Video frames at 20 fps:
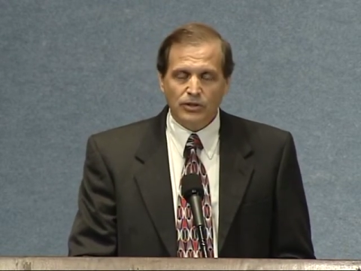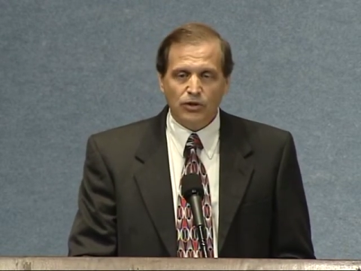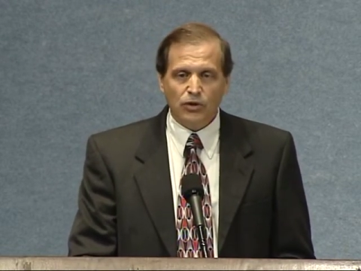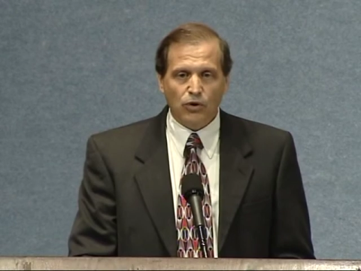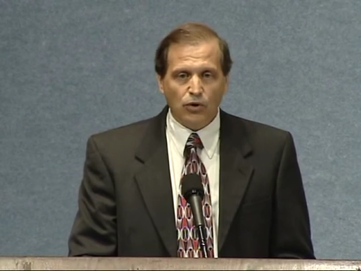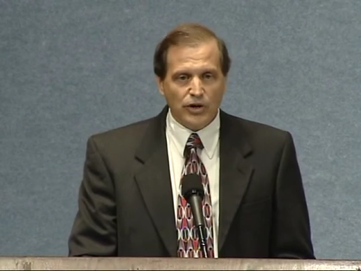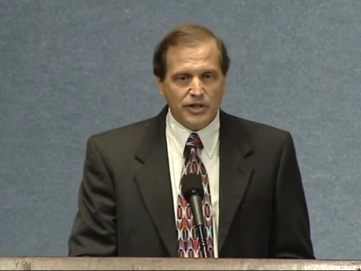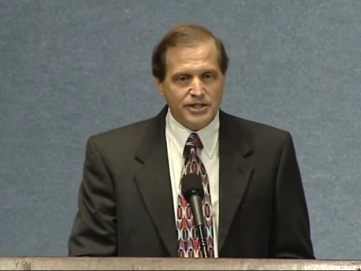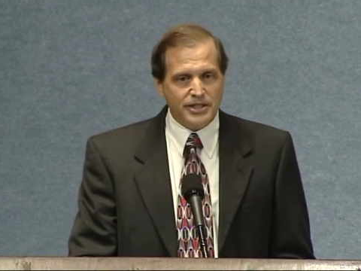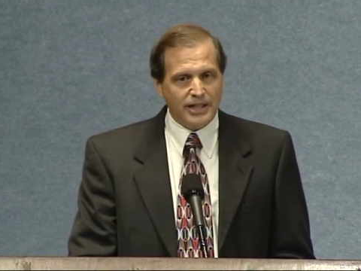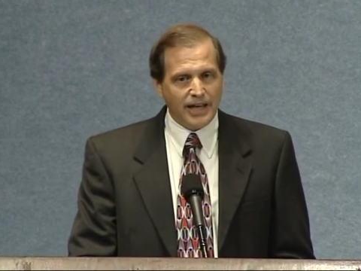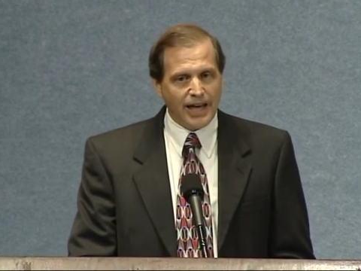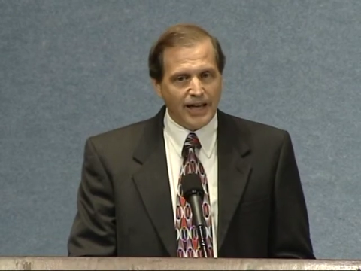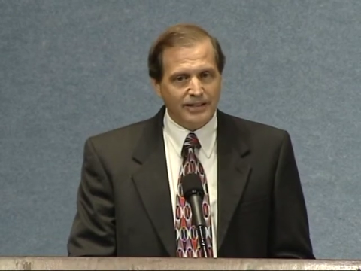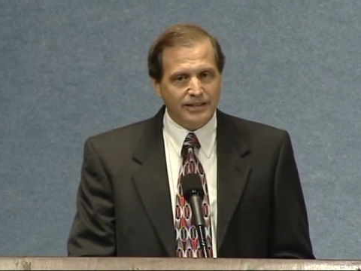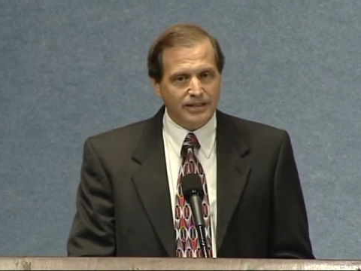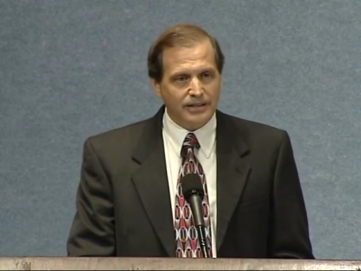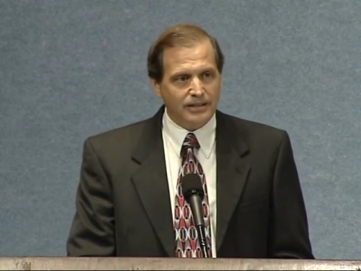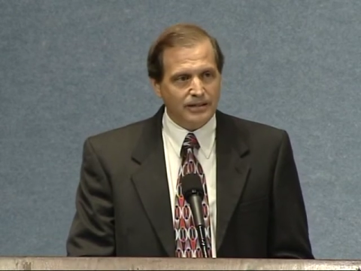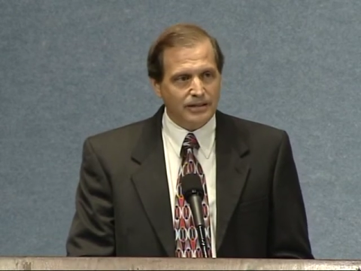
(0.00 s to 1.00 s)
Or is it
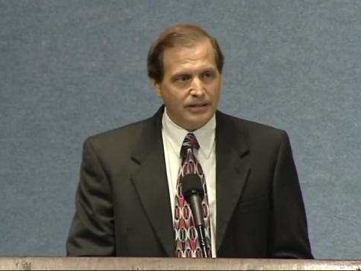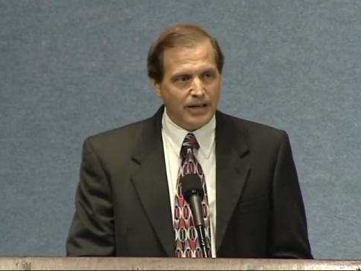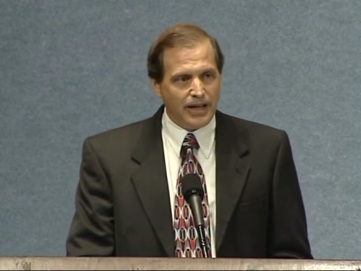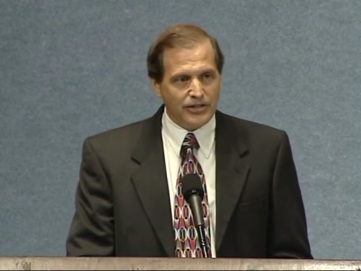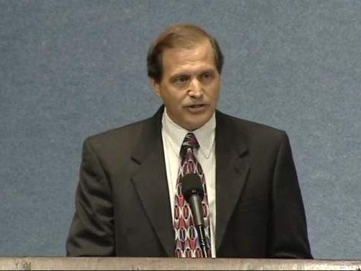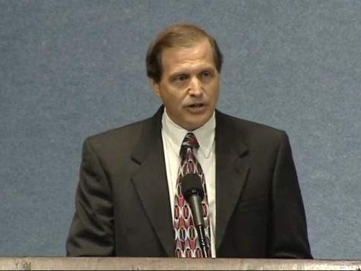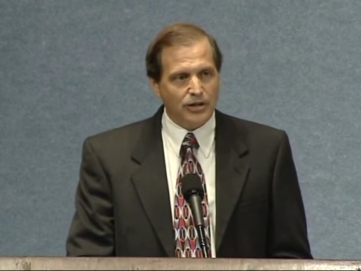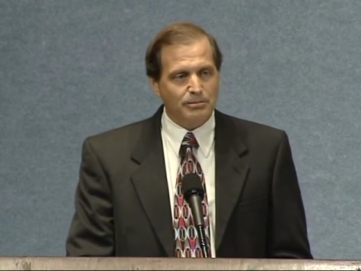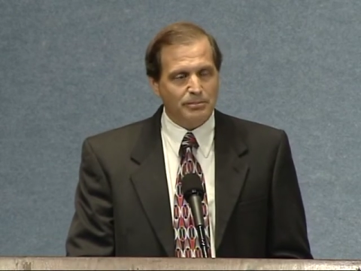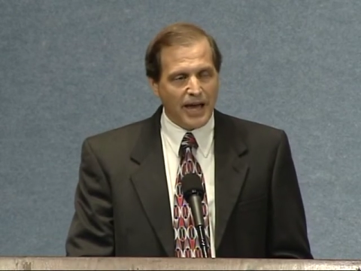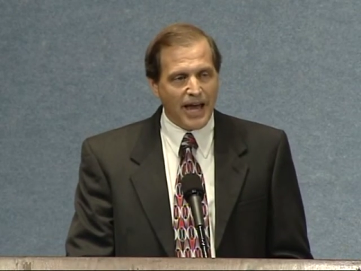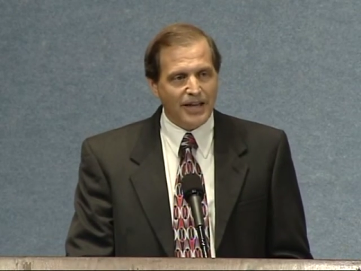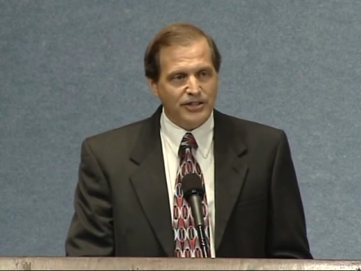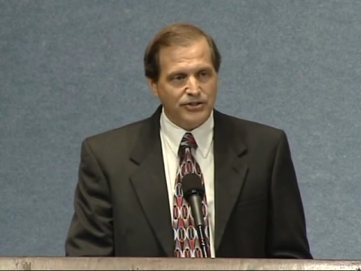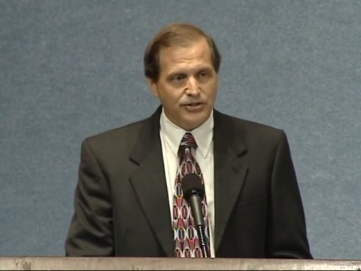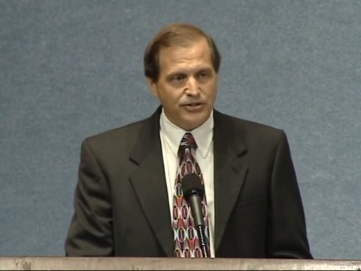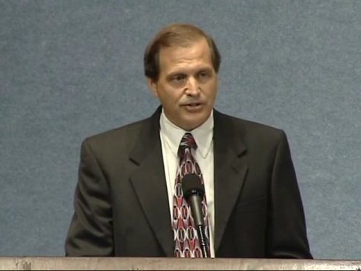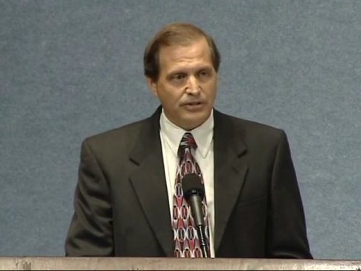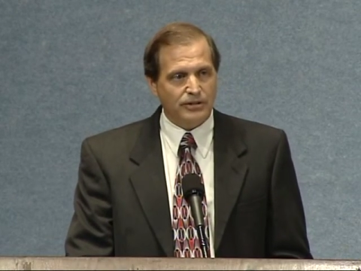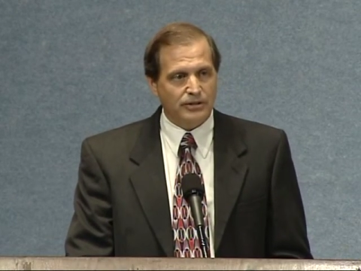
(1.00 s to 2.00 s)
acting as our
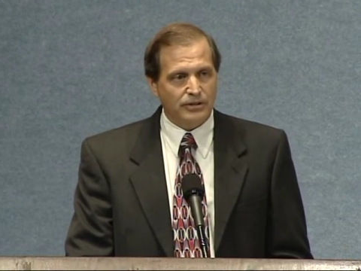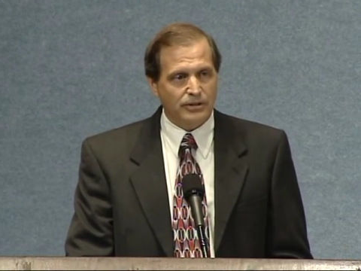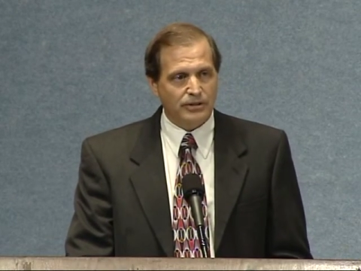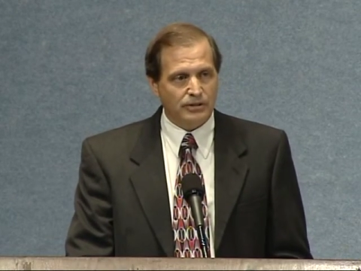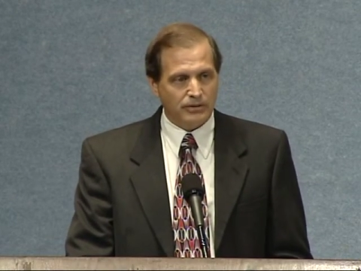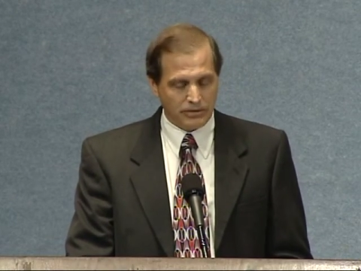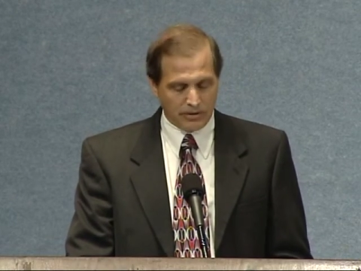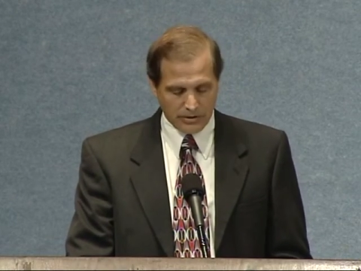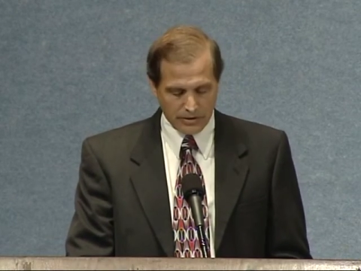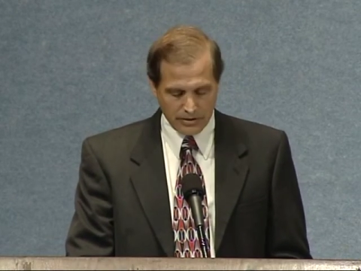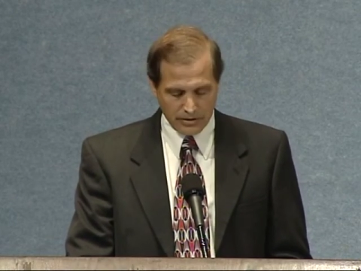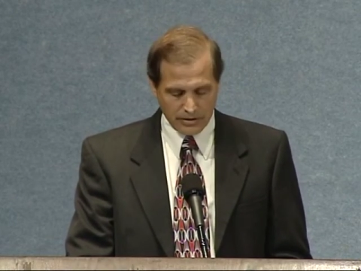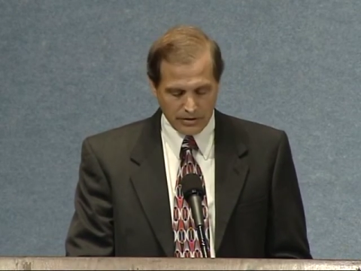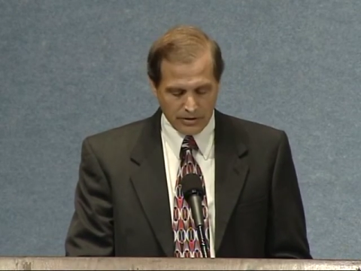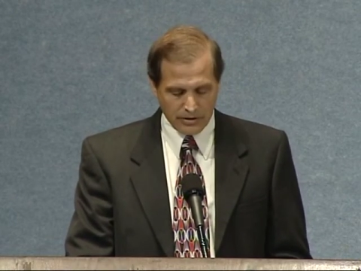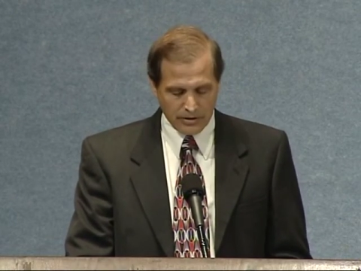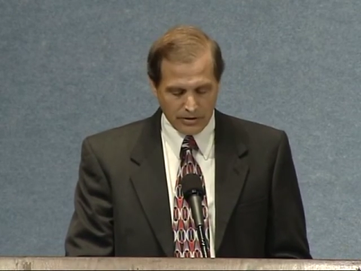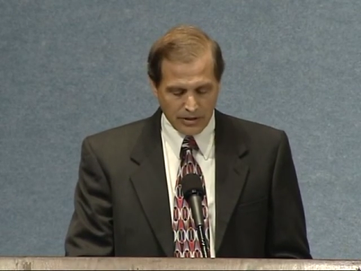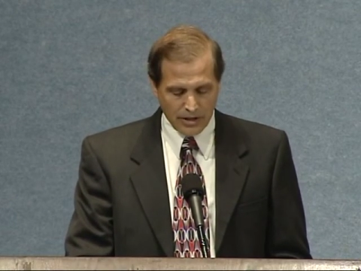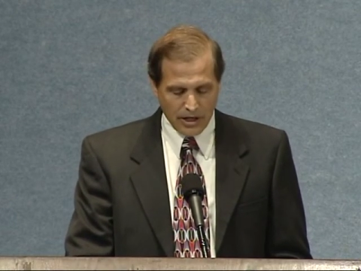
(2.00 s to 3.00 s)
master?
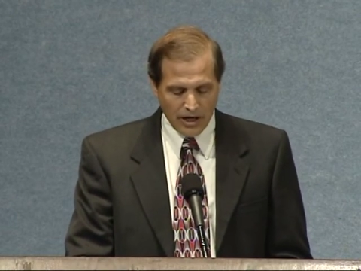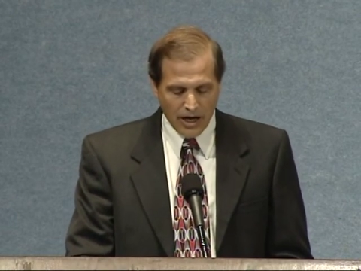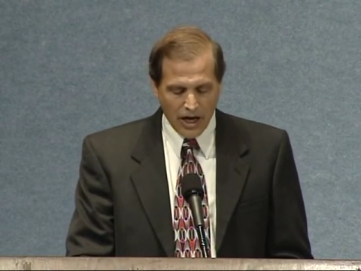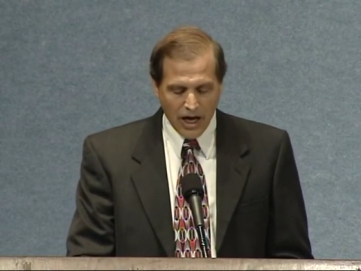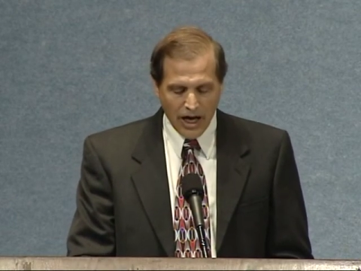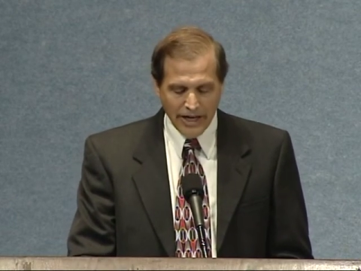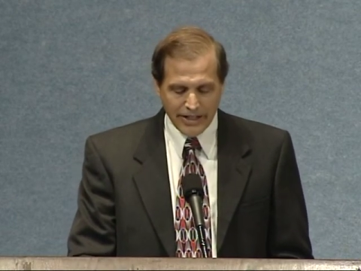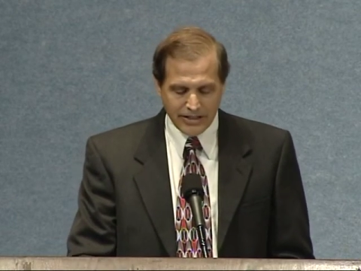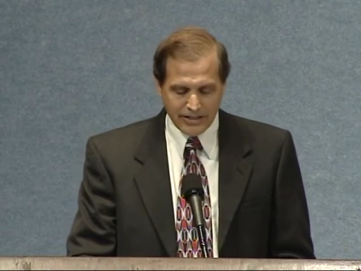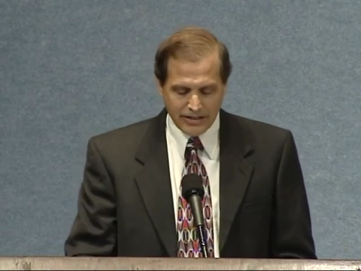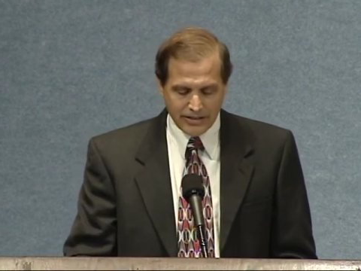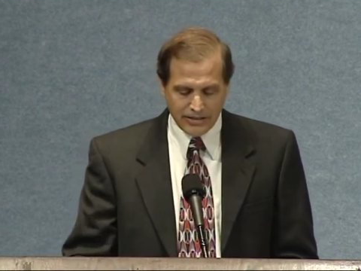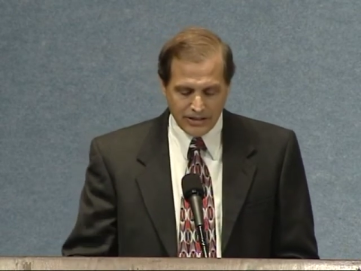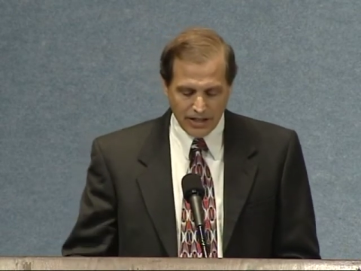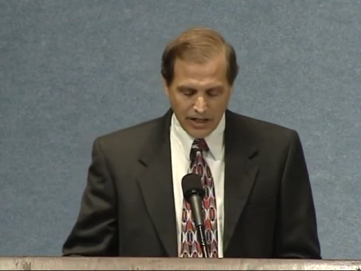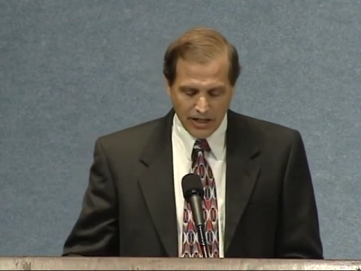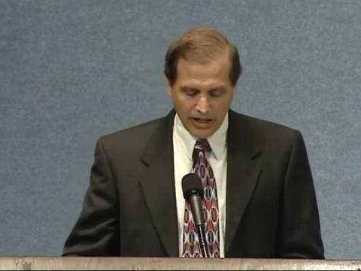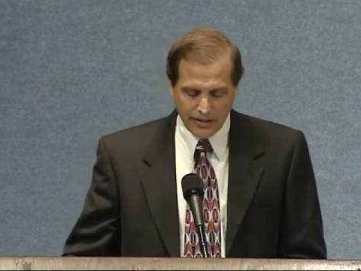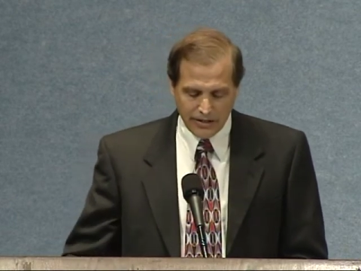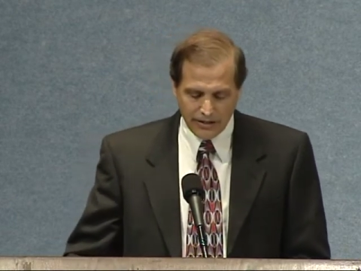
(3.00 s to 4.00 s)
I
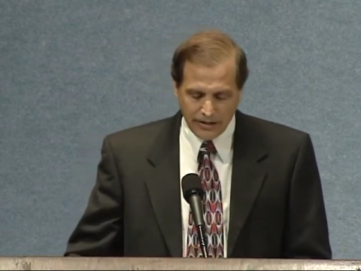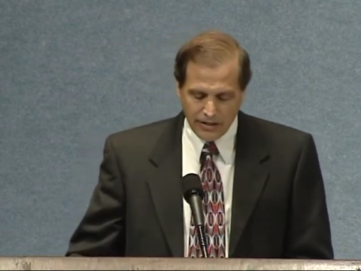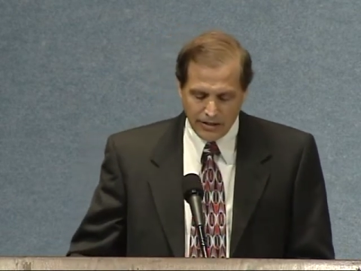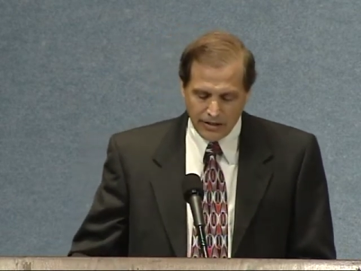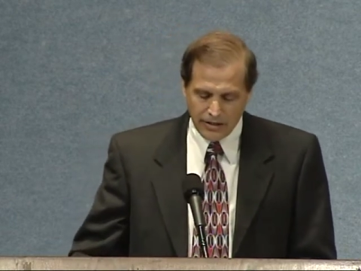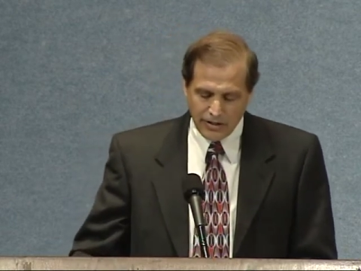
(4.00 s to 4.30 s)
contend